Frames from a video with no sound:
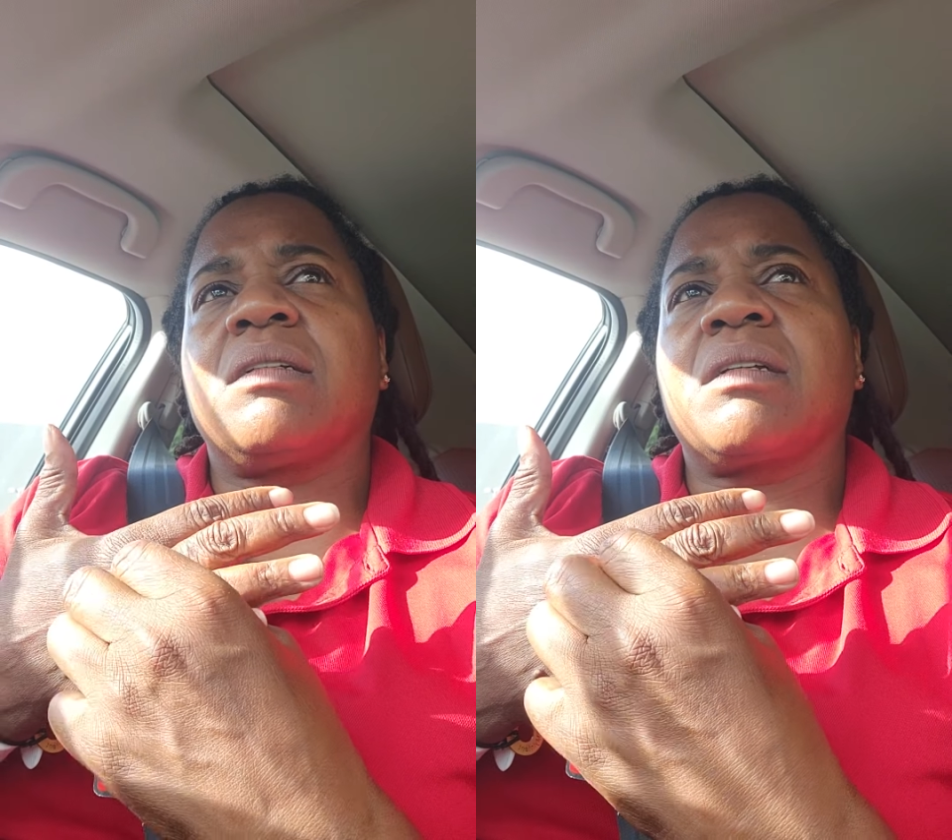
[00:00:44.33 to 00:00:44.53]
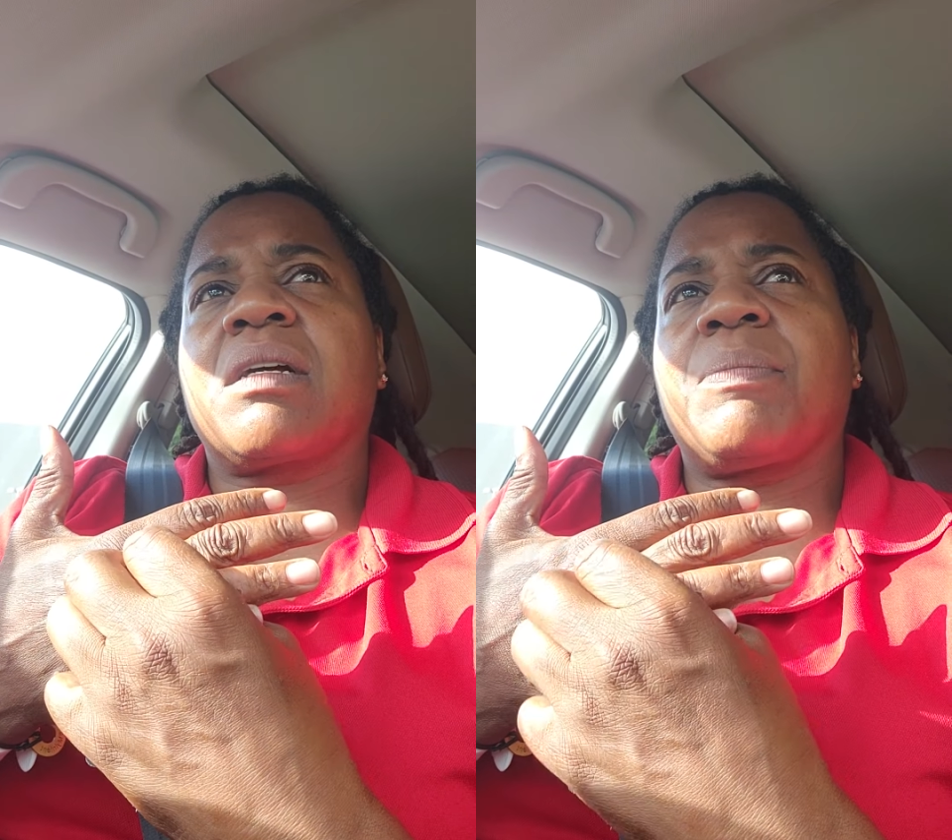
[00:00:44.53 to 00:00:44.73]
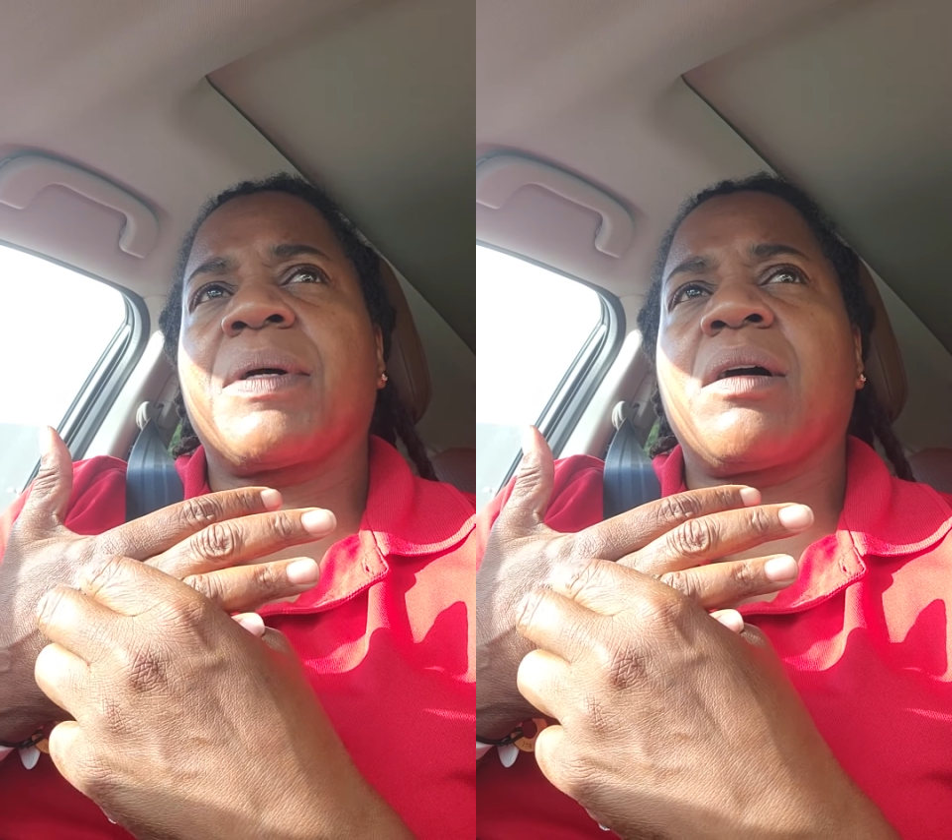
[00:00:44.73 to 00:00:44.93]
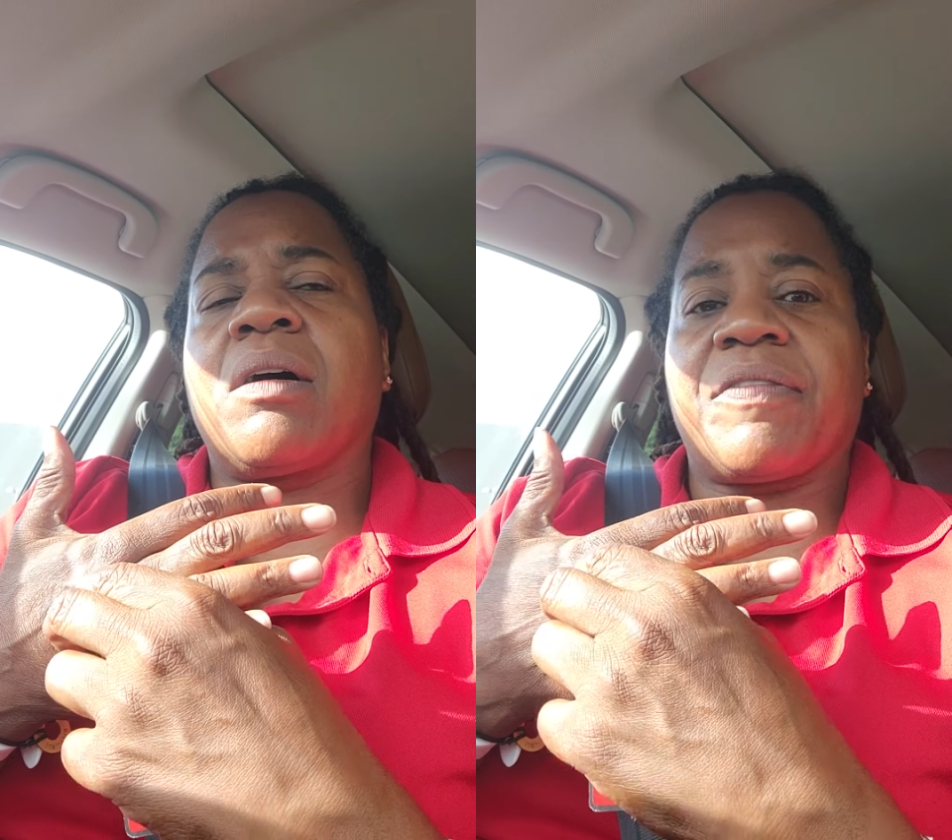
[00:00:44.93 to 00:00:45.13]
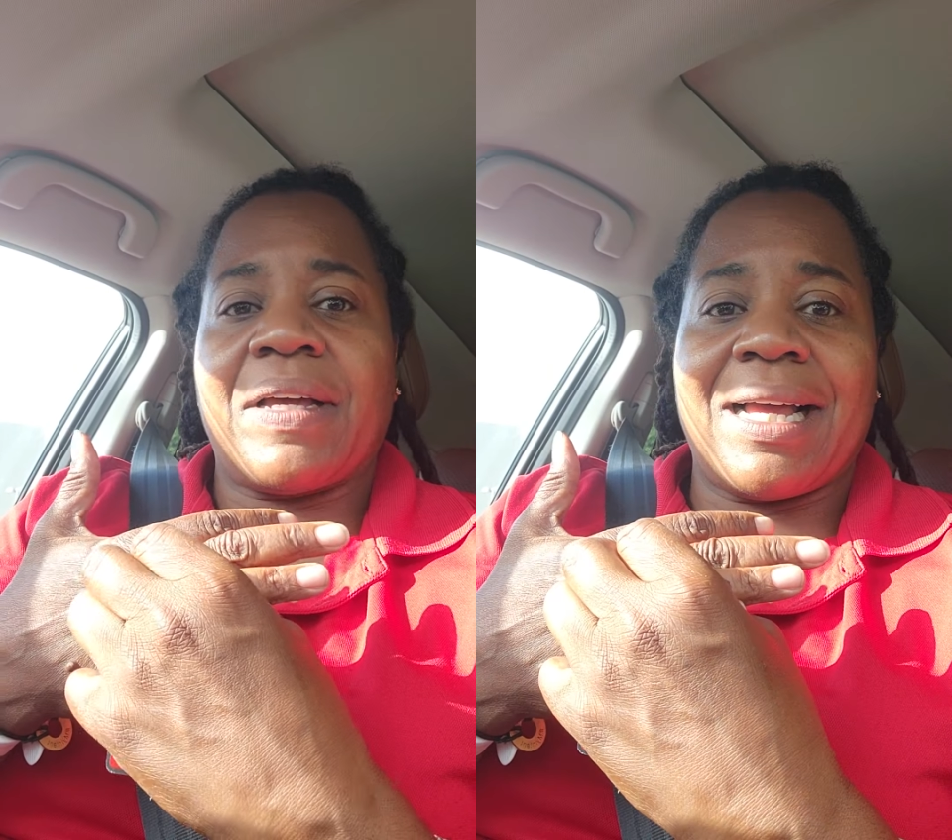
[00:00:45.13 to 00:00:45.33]
A cup of
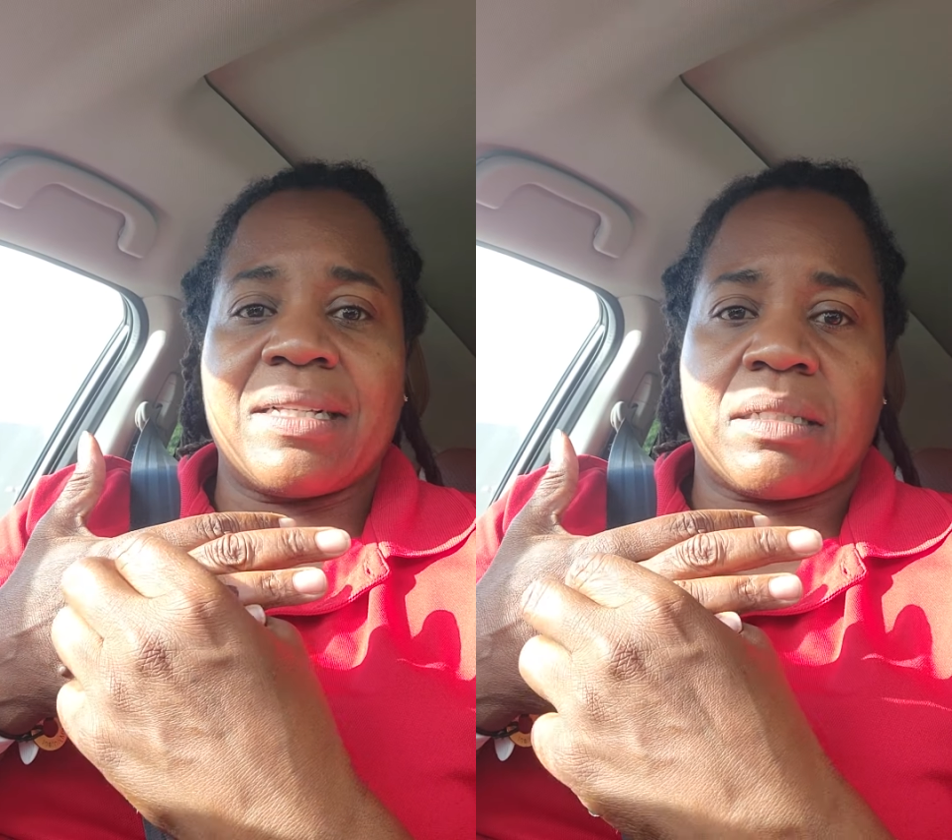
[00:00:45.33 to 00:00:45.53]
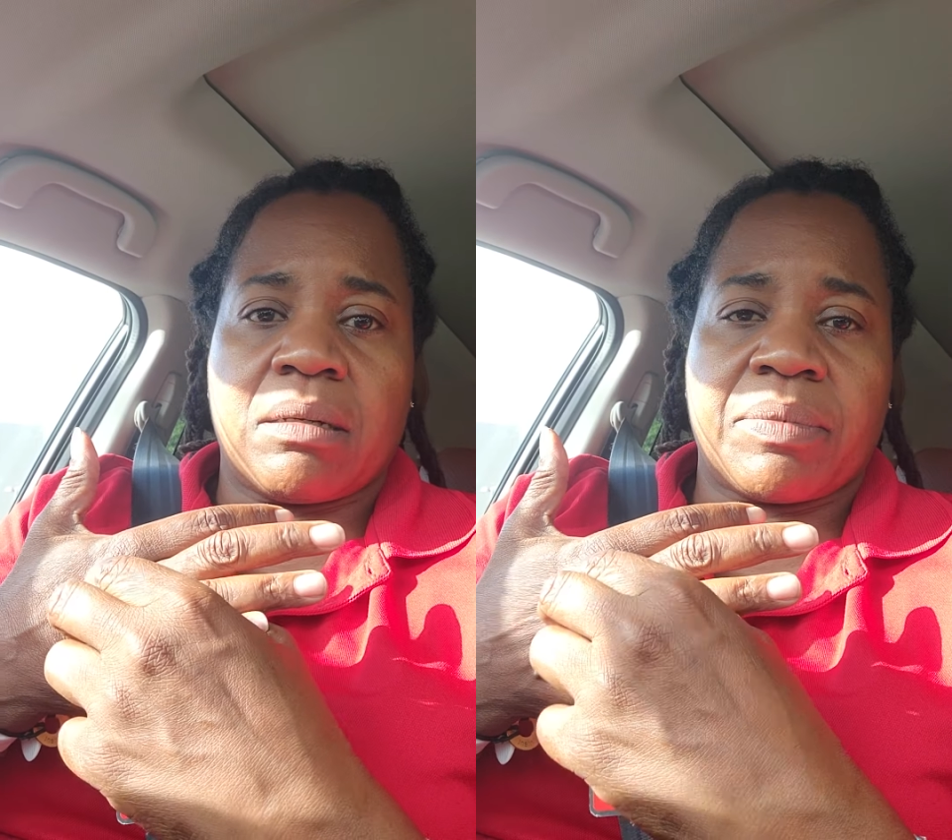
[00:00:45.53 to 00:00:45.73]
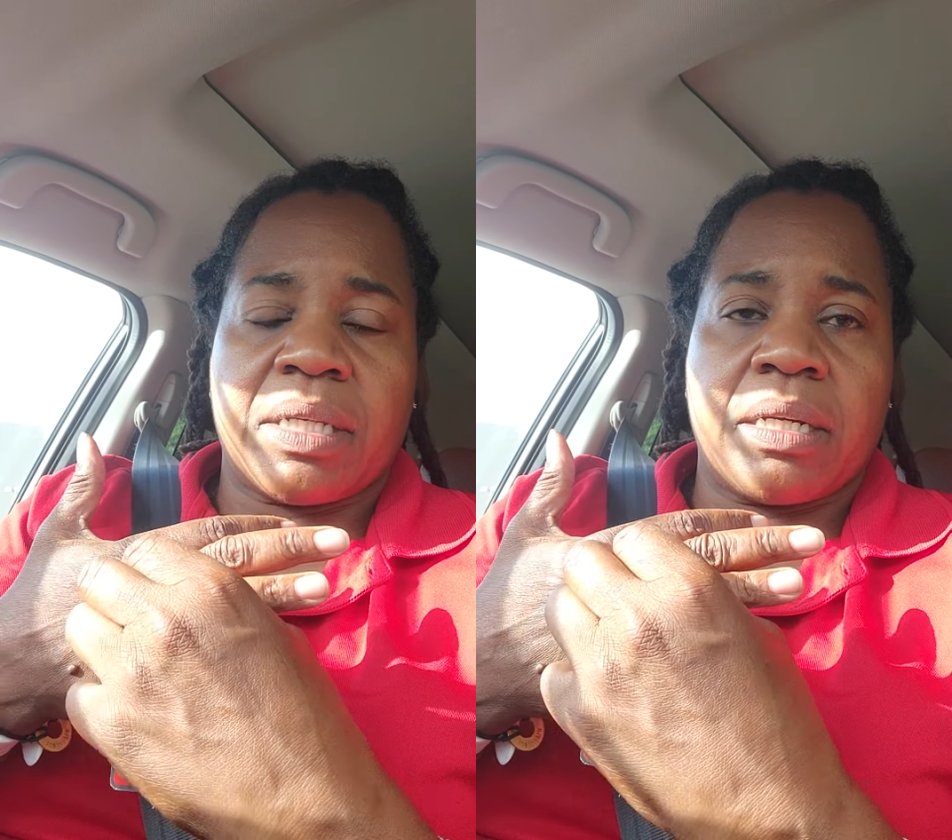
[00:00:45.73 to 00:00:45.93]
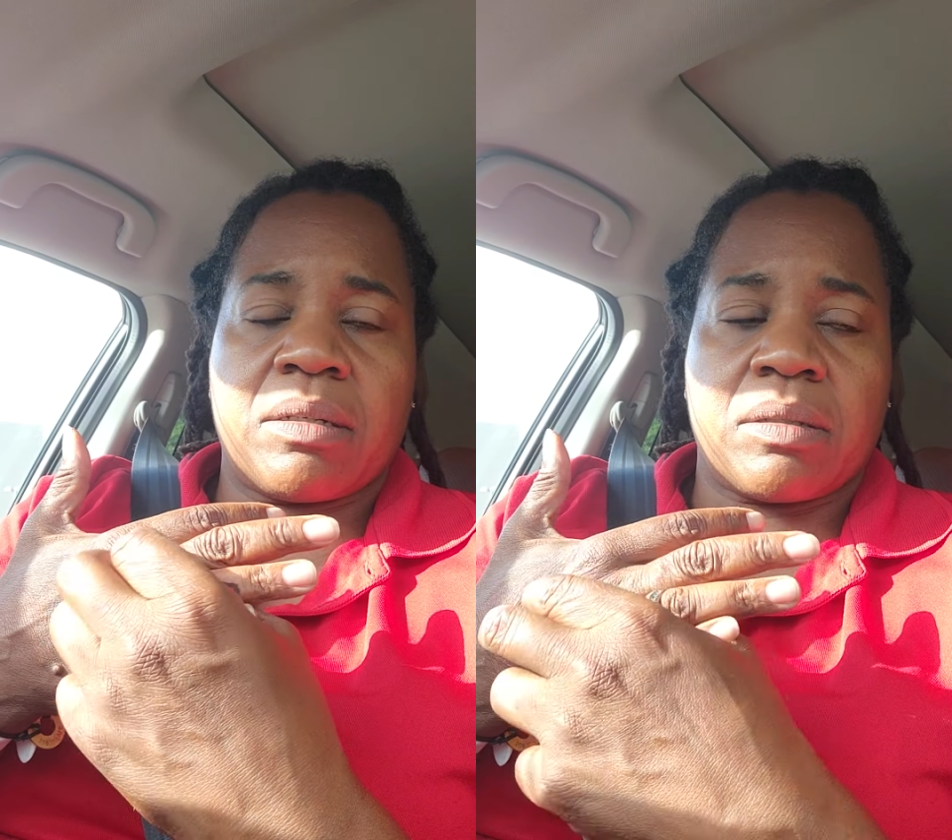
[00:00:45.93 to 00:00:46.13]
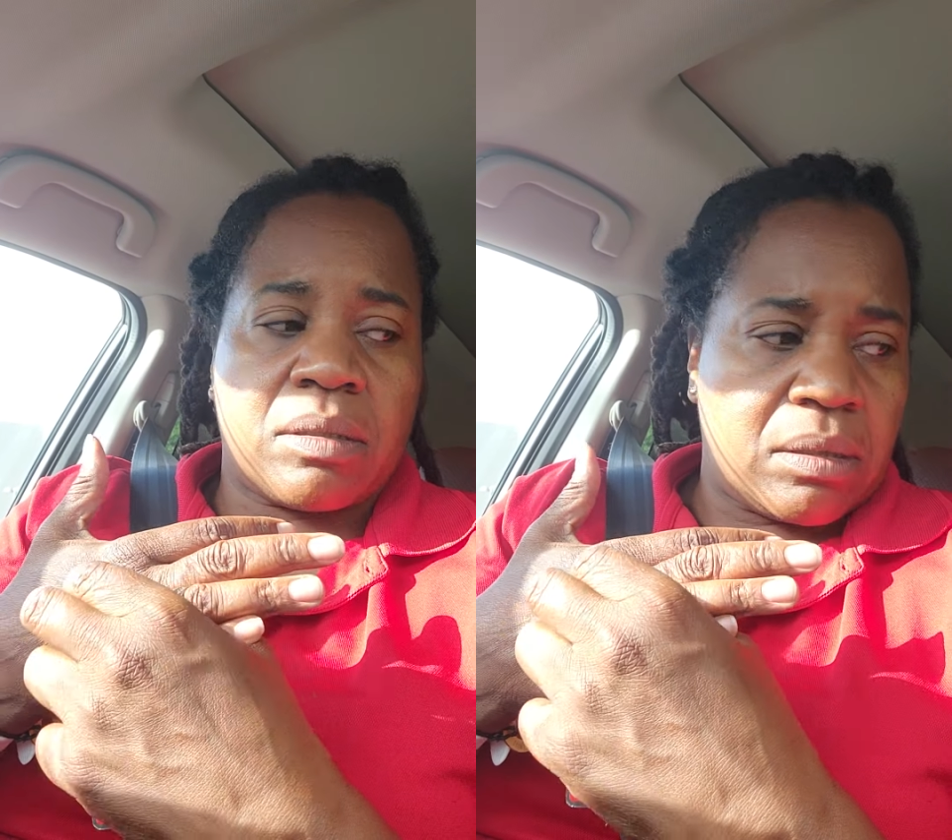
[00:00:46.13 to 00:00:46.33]
coffee. I had something
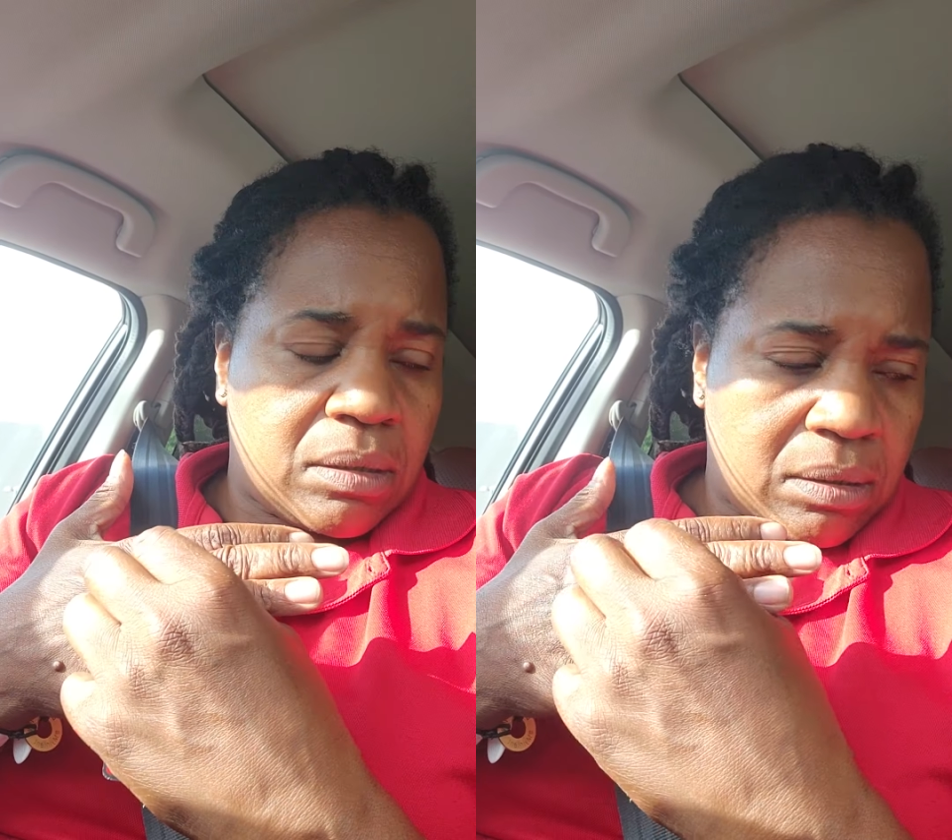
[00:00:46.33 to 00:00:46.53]
else.